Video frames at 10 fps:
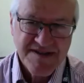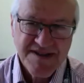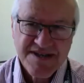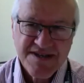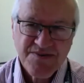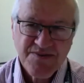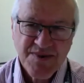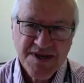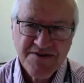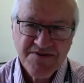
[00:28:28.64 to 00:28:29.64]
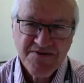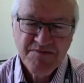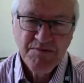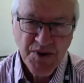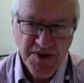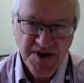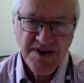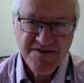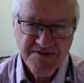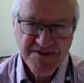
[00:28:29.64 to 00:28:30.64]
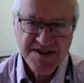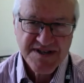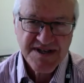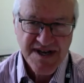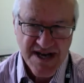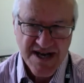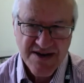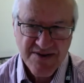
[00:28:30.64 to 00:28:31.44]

that we're more confident now